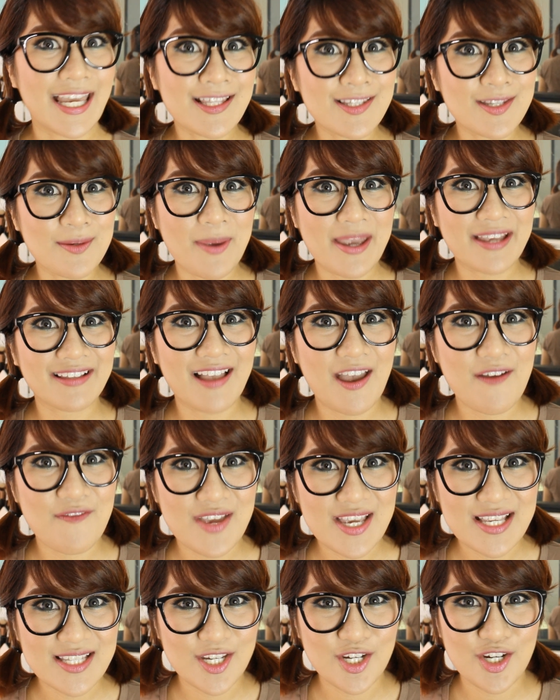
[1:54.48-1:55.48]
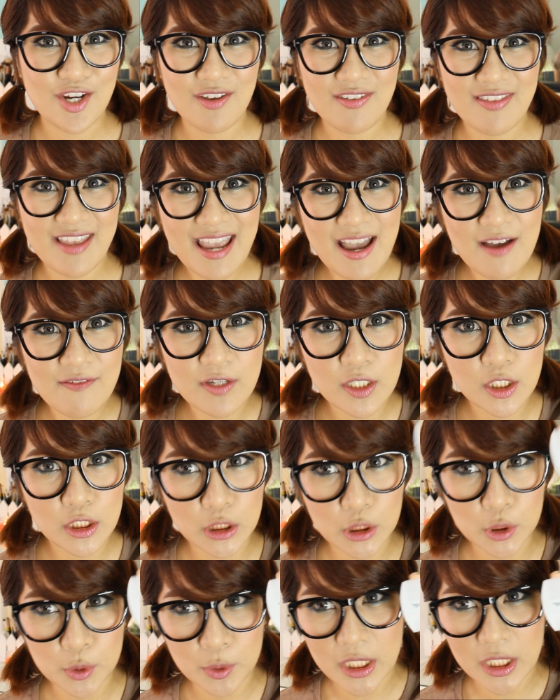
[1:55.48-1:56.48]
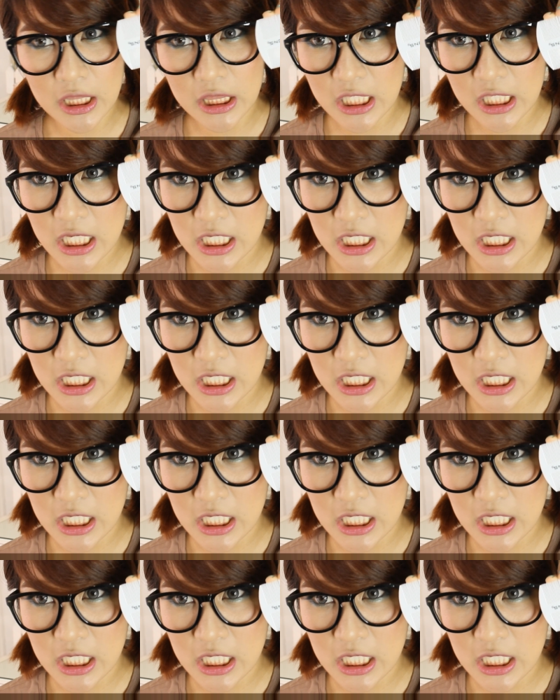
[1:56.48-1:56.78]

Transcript: And to make life easier, they have included